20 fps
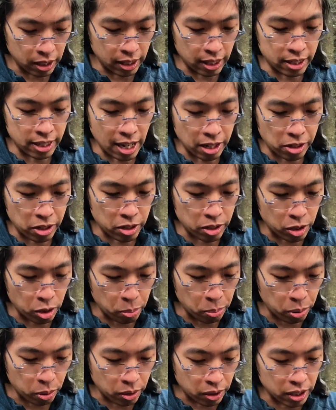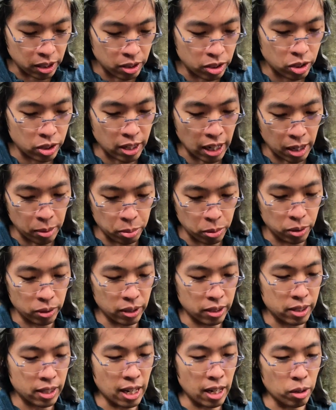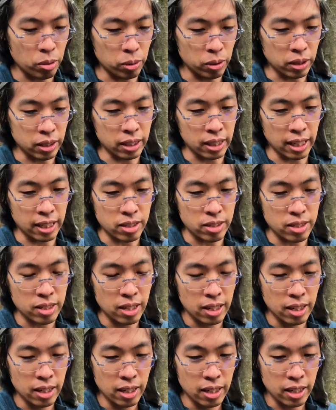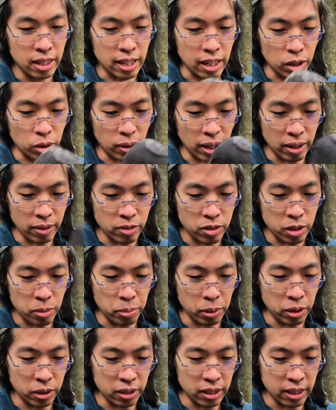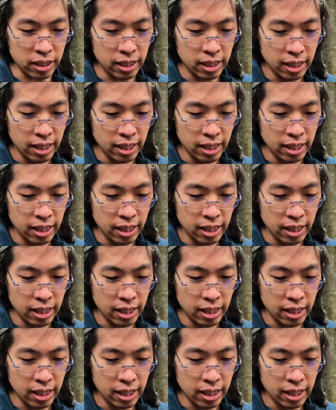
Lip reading: actually still pretty stable. It's got a really nice kind of ground of stability.